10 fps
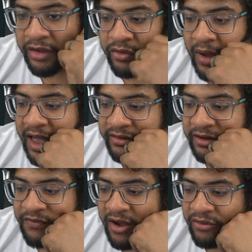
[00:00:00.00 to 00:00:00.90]
So I
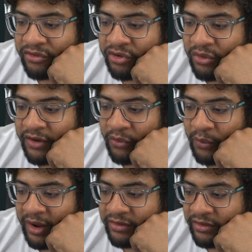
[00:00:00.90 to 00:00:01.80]
actually found 2
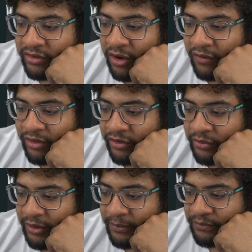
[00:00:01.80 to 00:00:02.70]
different ways to solve
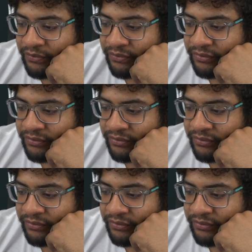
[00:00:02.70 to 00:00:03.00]
this one.